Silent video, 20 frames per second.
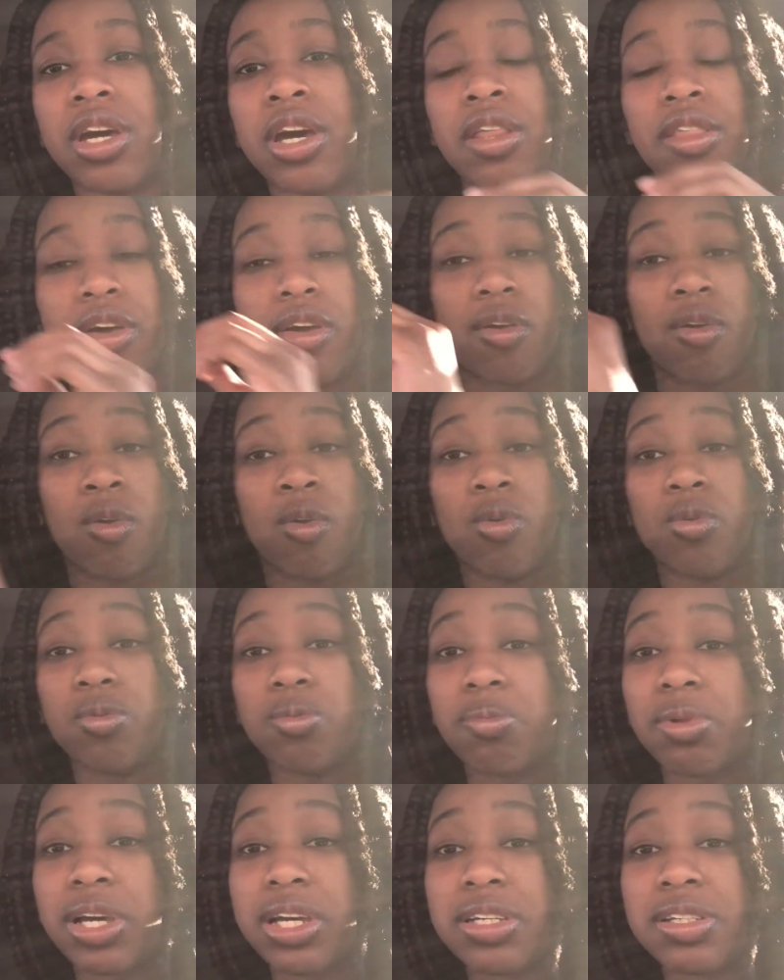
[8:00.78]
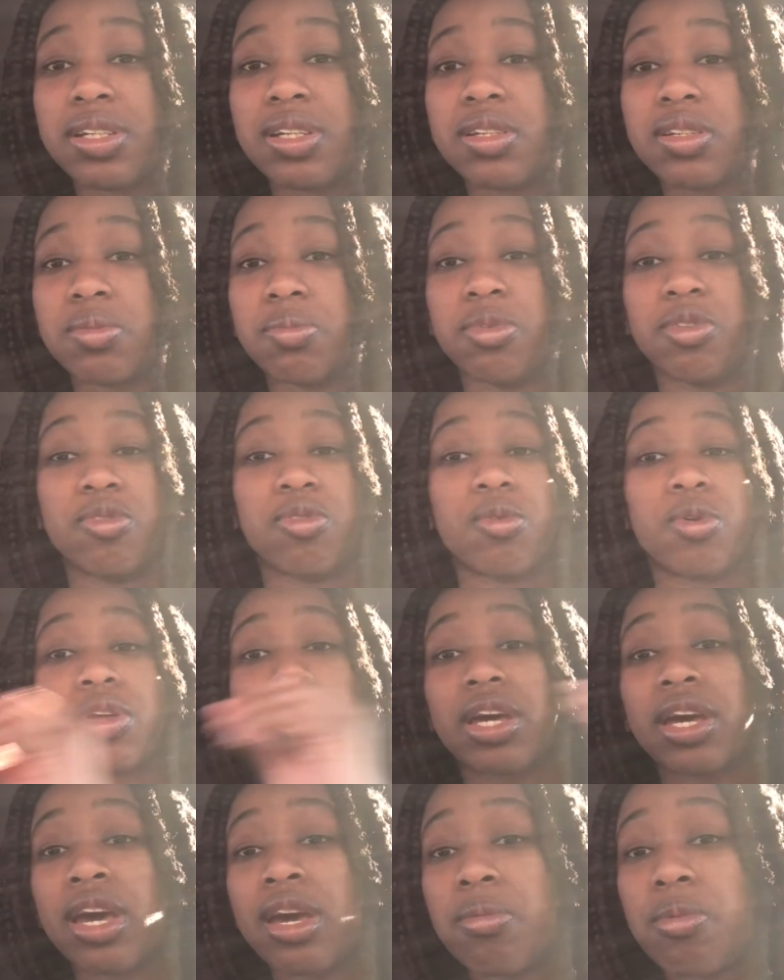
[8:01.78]
in their own places before
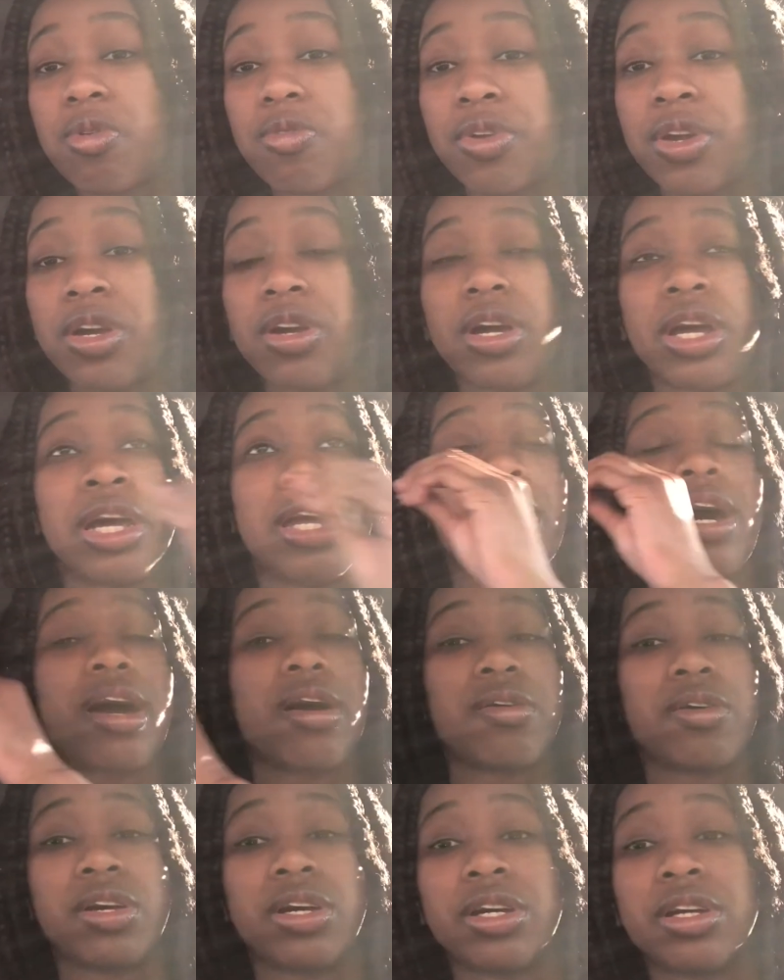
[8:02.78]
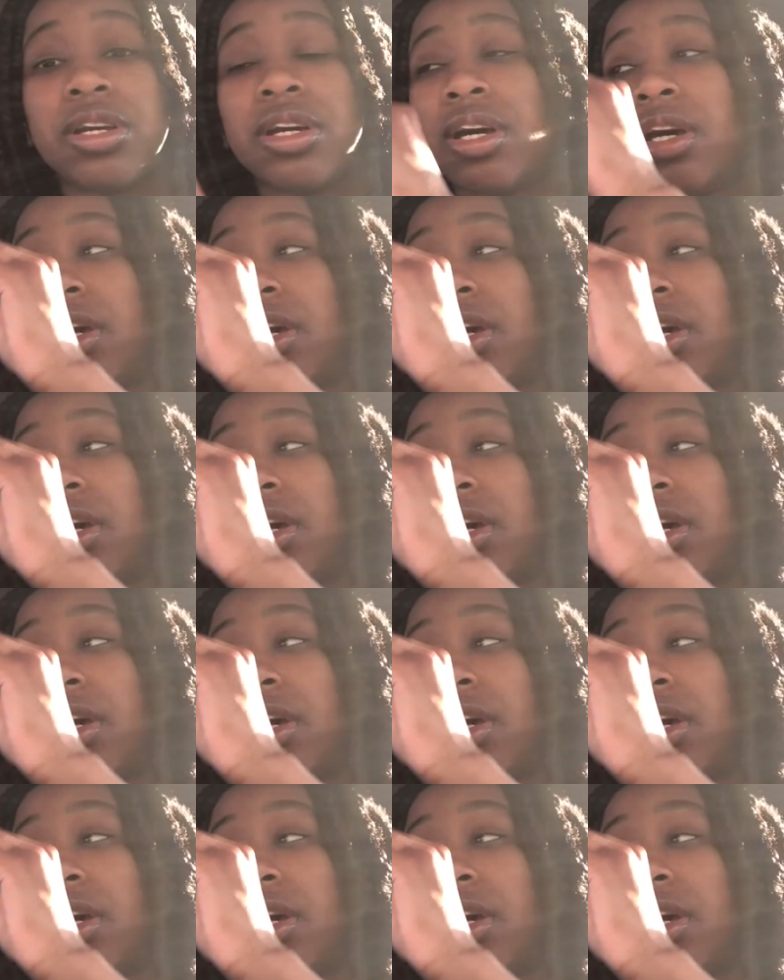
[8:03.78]
they came over here in Ireland